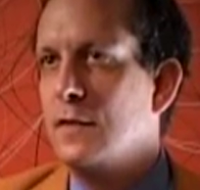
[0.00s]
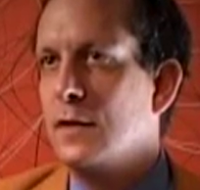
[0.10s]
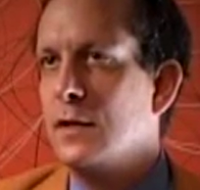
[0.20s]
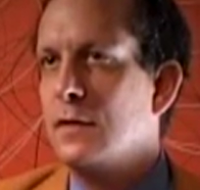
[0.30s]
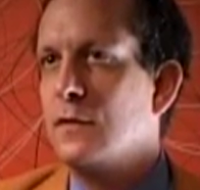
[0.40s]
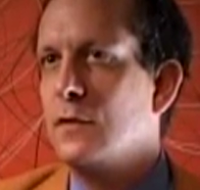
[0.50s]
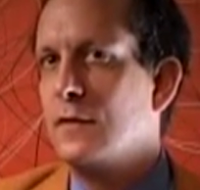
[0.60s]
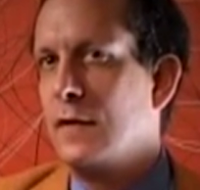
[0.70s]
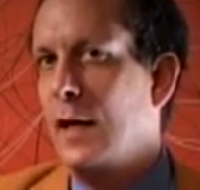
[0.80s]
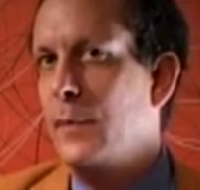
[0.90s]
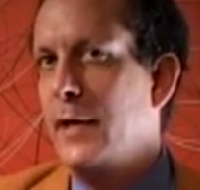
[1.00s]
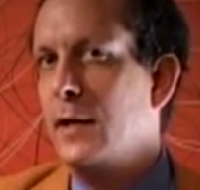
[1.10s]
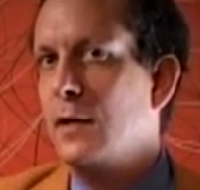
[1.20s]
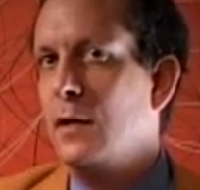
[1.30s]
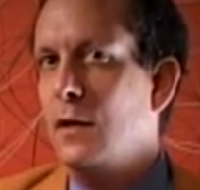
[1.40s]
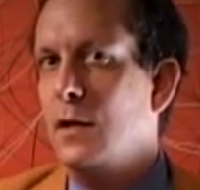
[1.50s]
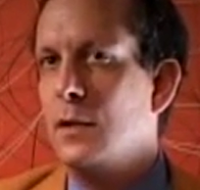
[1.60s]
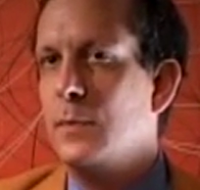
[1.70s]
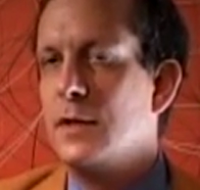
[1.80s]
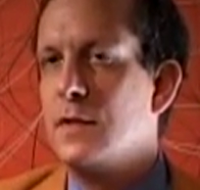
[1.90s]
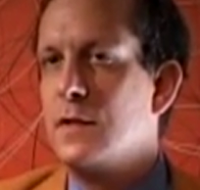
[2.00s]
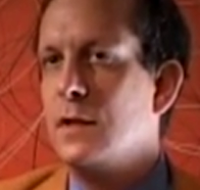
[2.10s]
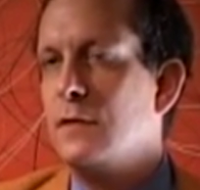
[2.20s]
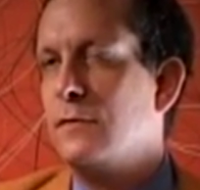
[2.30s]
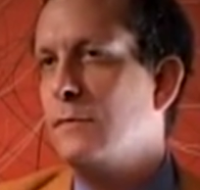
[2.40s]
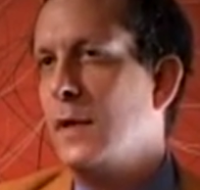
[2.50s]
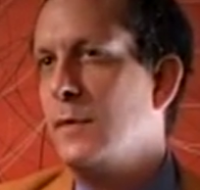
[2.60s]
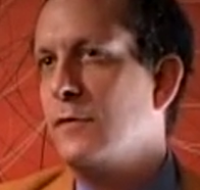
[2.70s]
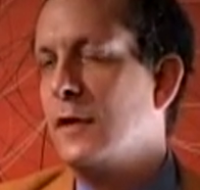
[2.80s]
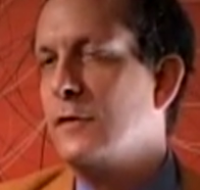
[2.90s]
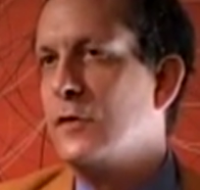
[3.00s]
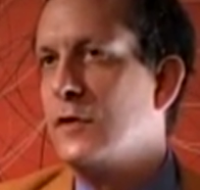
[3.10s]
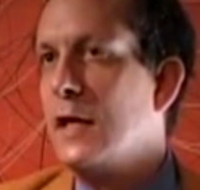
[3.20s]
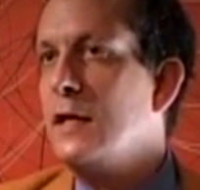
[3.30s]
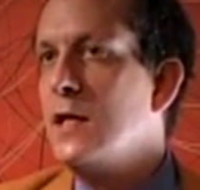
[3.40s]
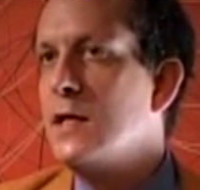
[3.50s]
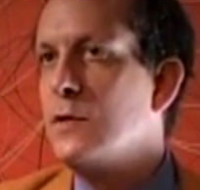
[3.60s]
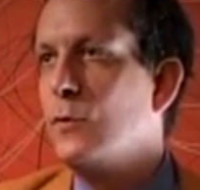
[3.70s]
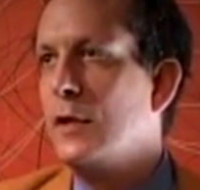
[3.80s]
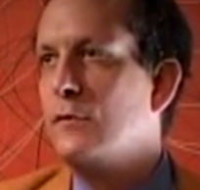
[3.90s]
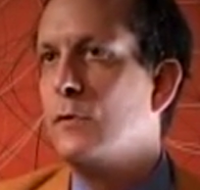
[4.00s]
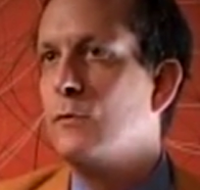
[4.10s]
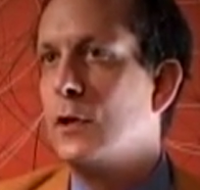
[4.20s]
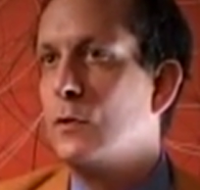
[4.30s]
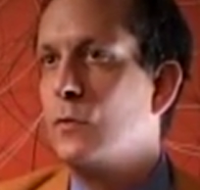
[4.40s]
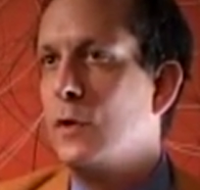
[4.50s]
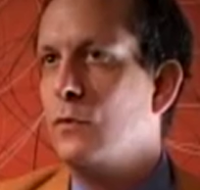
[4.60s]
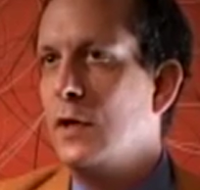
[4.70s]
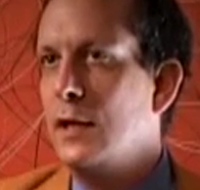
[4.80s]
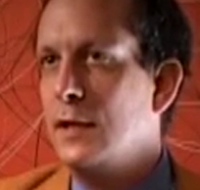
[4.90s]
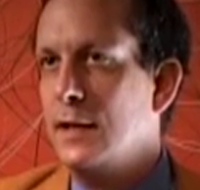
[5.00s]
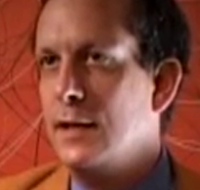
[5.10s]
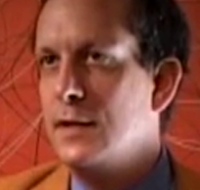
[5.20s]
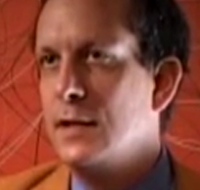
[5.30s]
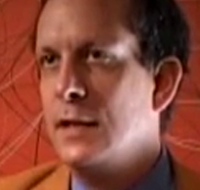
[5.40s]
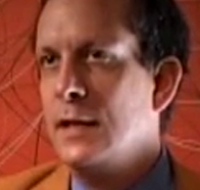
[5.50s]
So it's coming along, but still maybe 5 to 10 years away from what we really need.